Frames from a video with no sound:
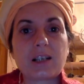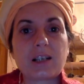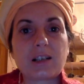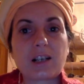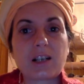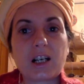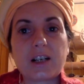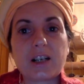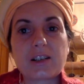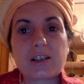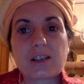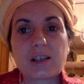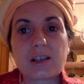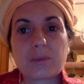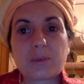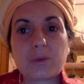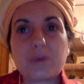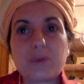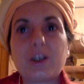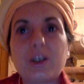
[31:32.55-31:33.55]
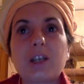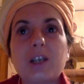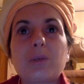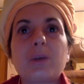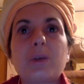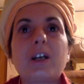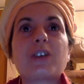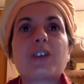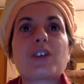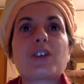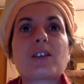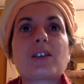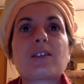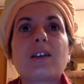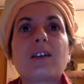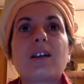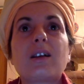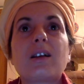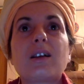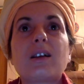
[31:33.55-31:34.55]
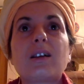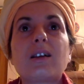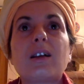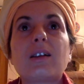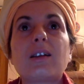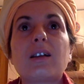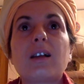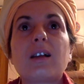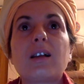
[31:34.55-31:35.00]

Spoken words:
The car is not moving and we are just staying like that.